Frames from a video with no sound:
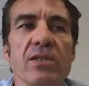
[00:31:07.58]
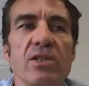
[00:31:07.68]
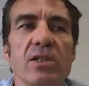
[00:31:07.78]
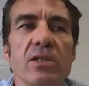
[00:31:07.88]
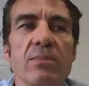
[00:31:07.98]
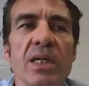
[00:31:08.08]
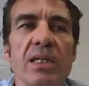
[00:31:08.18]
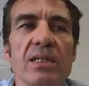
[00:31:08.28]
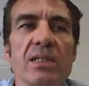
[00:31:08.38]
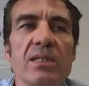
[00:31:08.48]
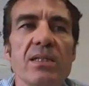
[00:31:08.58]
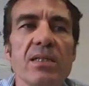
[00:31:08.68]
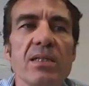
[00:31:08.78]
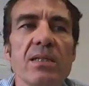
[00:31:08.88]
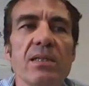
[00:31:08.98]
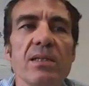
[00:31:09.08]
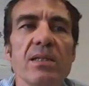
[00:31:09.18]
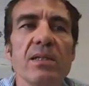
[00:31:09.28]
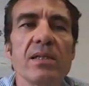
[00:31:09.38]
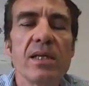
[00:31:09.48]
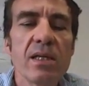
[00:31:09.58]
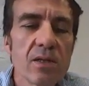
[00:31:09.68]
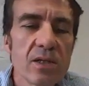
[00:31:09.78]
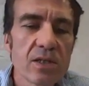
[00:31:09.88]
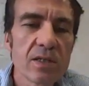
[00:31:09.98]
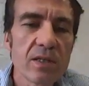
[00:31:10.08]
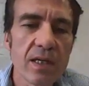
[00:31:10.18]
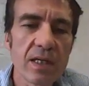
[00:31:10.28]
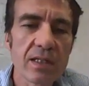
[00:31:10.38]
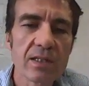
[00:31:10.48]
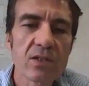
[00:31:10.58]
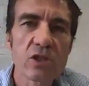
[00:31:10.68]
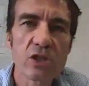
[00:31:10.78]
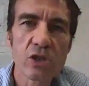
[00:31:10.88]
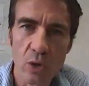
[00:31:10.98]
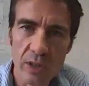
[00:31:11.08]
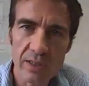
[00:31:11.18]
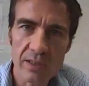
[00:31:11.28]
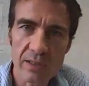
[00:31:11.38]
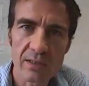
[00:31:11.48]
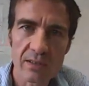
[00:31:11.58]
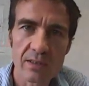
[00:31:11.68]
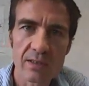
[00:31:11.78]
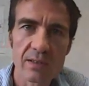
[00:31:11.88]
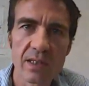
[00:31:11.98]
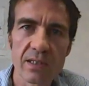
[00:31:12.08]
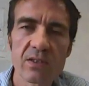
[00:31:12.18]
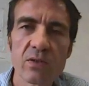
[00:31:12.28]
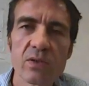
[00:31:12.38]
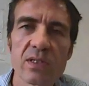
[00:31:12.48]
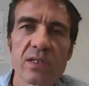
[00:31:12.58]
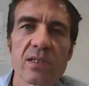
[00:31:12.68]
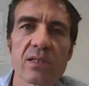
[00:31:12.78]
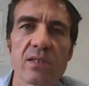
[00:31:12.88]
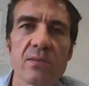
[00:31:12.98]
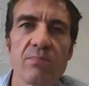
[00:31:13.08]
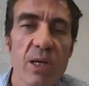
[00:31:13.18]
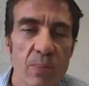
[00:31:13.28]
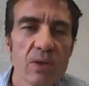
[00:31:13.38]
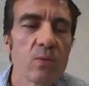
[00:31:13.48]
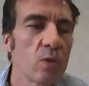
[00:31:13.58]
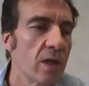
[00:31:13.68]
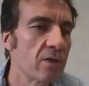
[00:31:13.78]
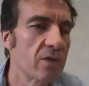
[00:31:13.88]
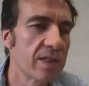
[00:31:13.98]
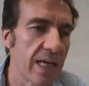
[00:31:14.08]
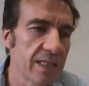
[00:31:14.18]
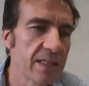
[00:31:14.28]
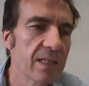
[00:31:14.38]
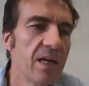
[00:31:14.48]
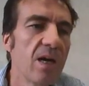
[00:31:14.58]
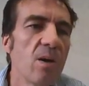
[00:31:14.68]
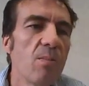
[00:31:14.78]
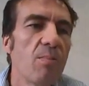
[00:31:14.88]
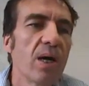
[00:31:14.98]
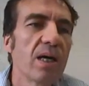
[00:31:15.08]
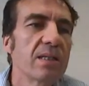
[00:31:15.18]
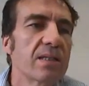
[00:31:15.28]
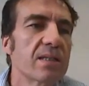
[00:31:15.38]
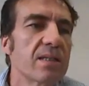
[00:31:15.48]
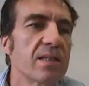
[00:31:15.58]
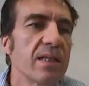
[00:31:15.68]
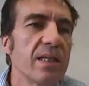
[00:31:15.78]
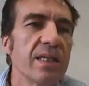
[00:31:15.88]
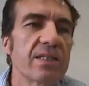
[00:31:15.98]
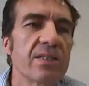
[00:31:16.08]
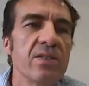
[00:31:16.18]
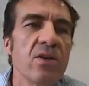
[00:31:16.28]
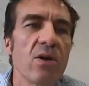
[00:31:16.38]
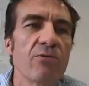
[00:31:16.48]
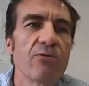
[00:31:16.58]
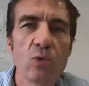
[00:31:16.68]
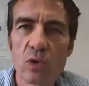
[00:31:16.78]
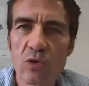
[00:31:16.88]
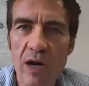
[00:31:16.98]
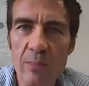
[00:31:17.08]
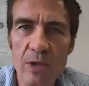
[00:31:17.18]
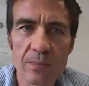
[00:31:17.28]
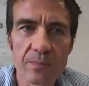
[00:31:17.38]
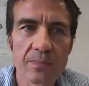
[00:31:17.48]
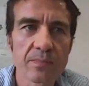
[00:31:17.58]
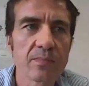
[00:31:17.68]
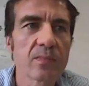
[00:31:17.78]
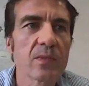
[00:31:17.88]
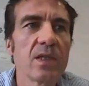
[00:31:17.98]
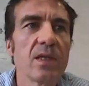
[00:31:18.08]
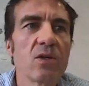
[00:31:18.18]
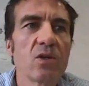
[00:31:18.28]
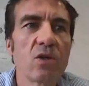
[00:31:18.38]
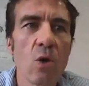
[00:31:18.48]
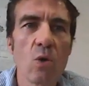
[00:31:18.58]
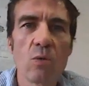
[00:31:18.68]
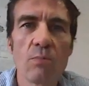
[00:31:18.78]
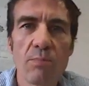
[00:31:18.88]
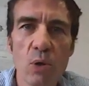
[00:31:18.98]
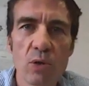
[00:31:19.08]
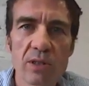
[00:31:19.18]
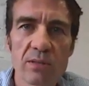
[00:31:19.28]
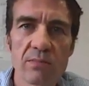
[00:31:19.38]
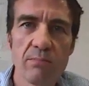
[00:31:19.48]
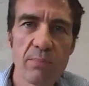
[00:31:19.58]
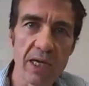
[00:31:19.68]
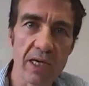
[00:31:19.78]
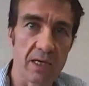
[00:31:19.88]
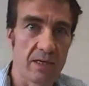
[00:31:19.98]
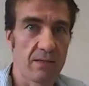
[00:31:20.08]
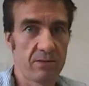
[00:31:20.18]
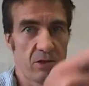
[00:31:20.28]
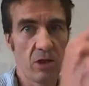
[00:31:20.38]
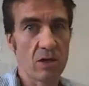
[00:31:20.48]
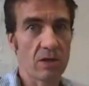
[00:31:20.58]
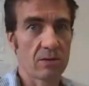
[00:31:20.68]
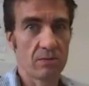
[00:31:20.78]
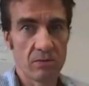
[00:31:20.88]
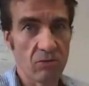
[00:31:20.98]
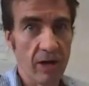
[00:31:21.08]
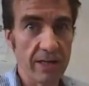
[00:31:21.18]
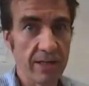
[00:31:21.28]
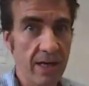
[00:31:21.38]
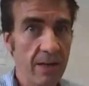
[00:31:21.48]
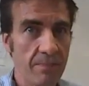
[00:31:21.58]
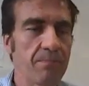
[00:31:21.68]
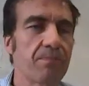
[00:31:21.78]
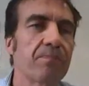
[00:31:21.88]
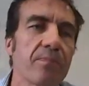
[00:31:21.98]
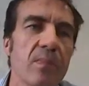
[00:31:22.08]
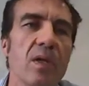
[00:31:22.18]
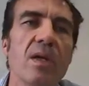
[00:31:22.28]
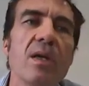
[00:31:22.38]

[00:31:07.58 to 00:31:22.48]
Pidgin English means English that's short, that students, people would understand, but it's not full grammar. Go, board, pick, chalk, write name.